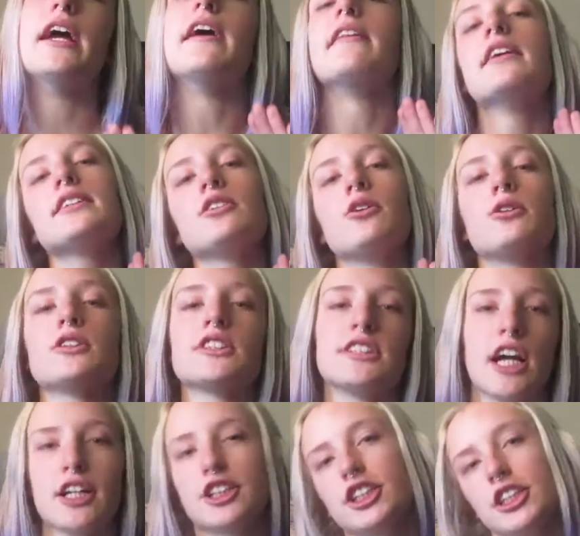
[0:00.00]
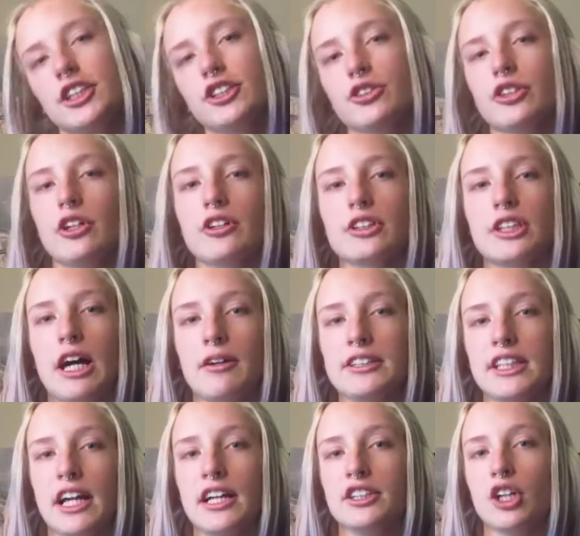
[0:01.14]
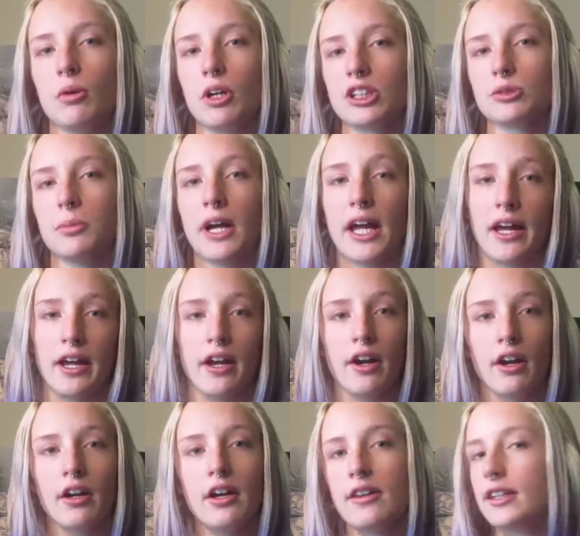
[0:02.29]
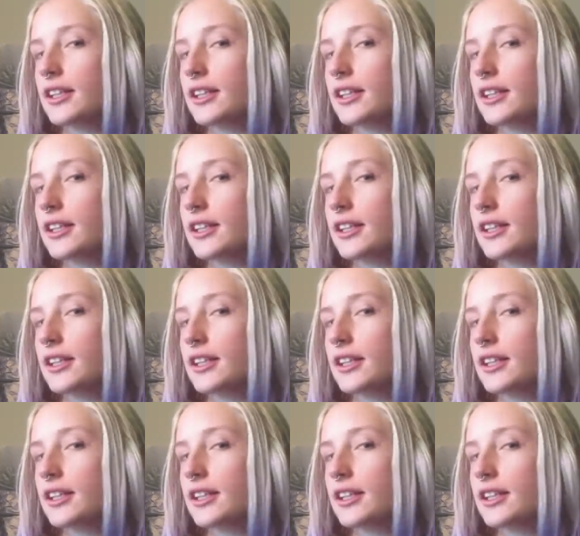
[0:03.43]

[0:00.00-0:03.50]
In this whole section, you'll notice how I say I don't wash my hair.